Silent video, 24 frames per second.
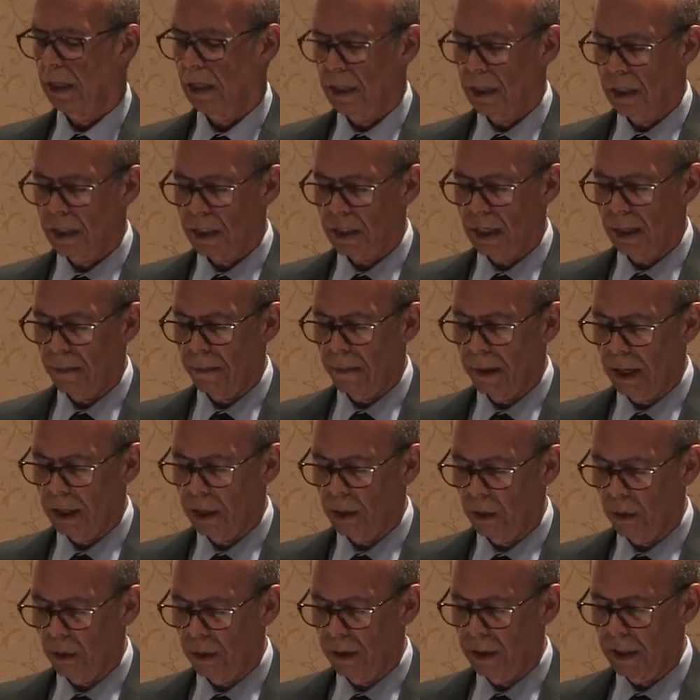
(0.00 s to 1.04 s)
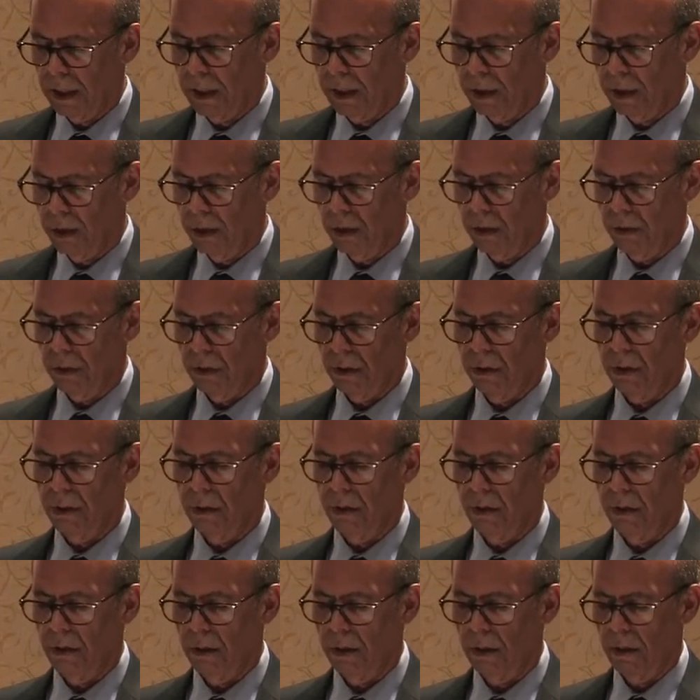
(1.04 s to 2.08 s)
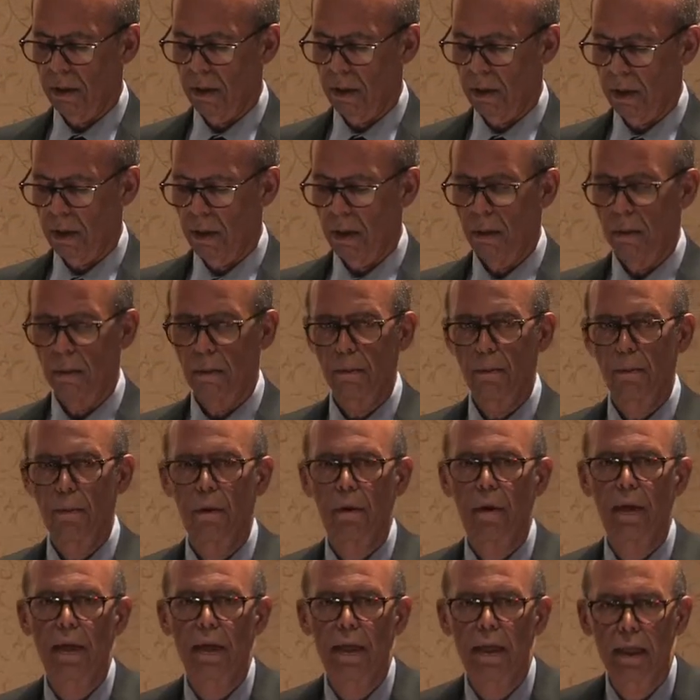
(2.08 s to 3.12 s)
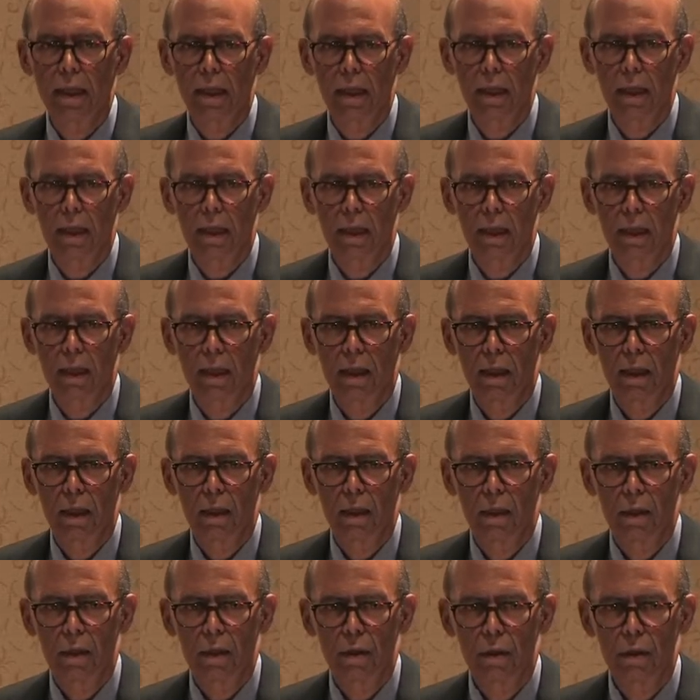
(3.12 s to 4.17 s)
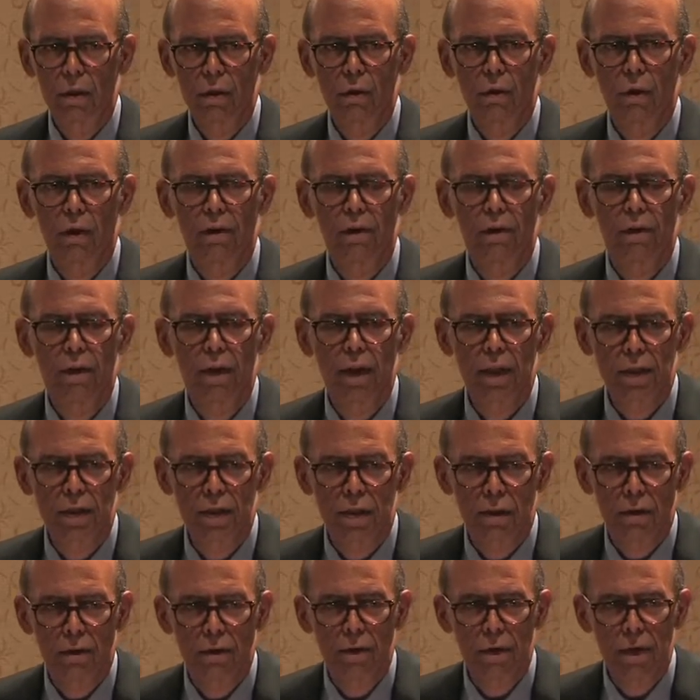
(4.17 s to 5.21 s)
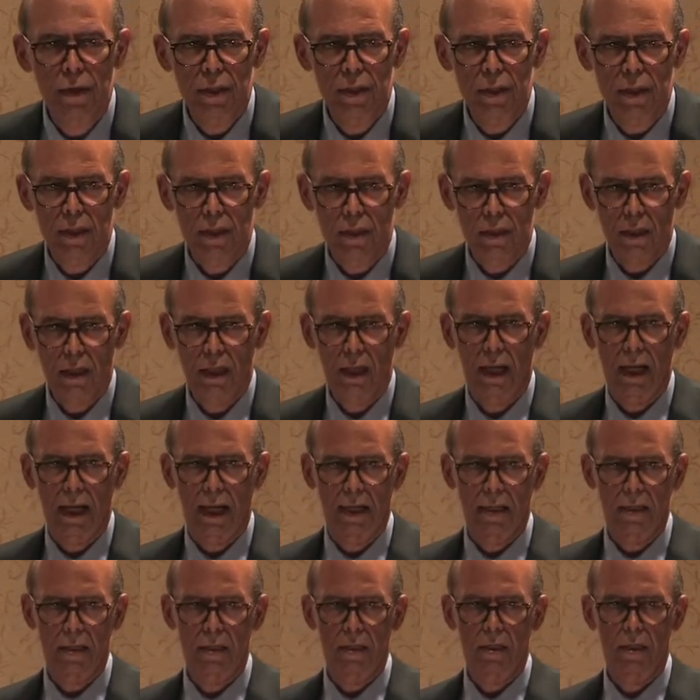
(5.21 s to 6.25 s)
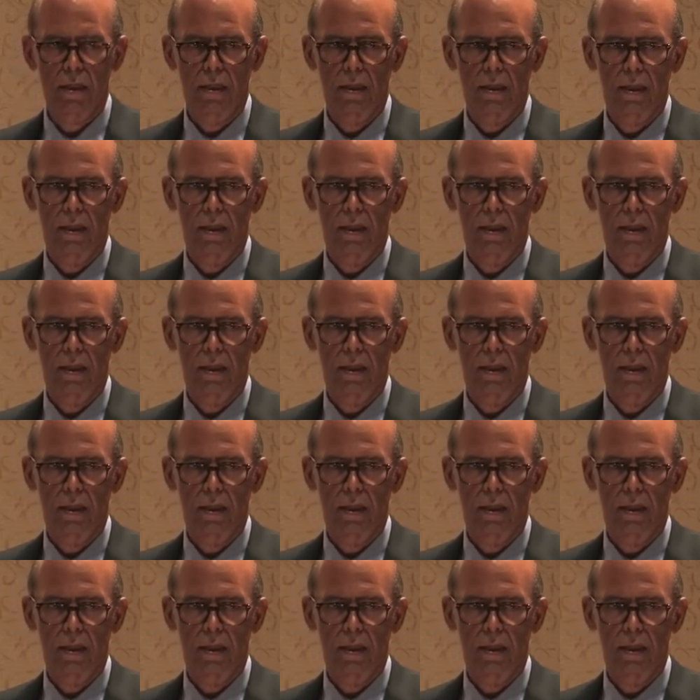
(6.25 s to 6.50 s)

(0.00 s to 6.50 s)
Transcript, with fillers: does a minority student bring to a phys physics class?